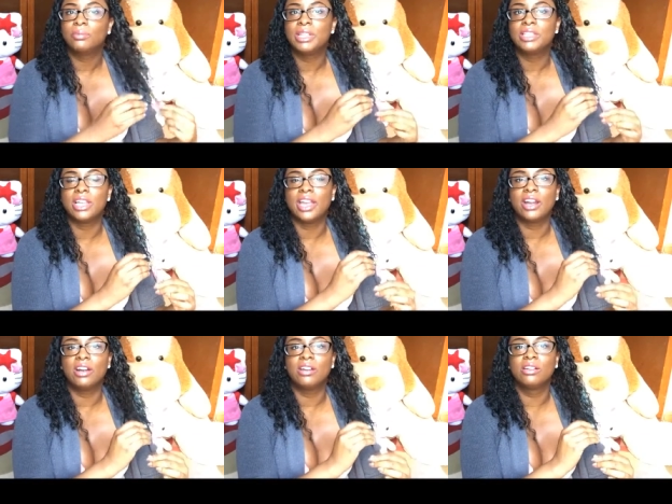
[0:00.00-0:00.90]
piece of
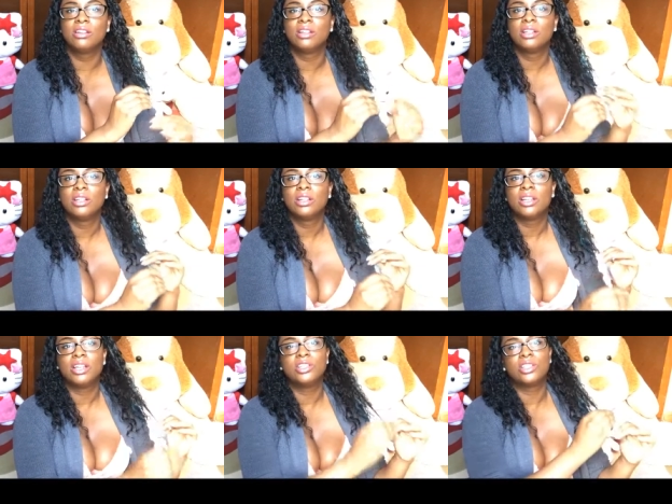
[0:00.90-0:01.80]
hair
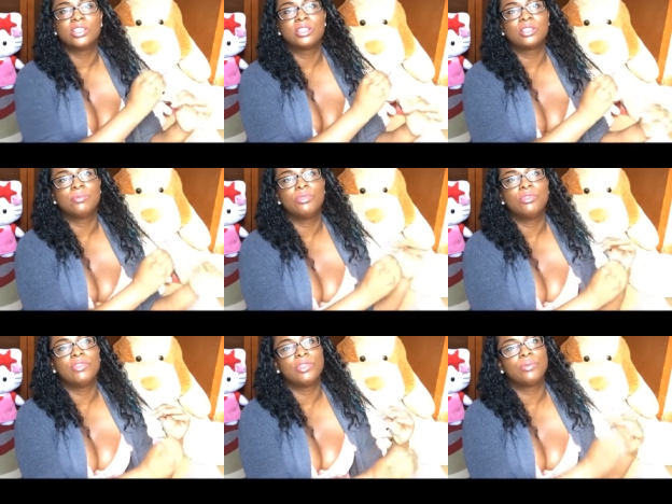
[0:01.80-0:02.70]
and just
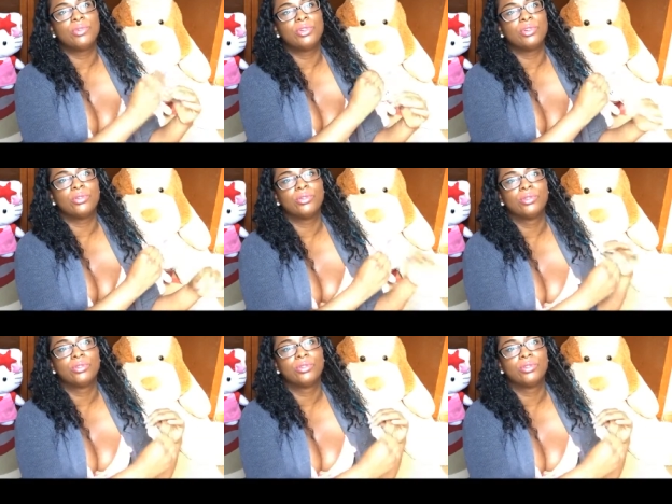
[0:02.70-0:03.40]
smooth it through.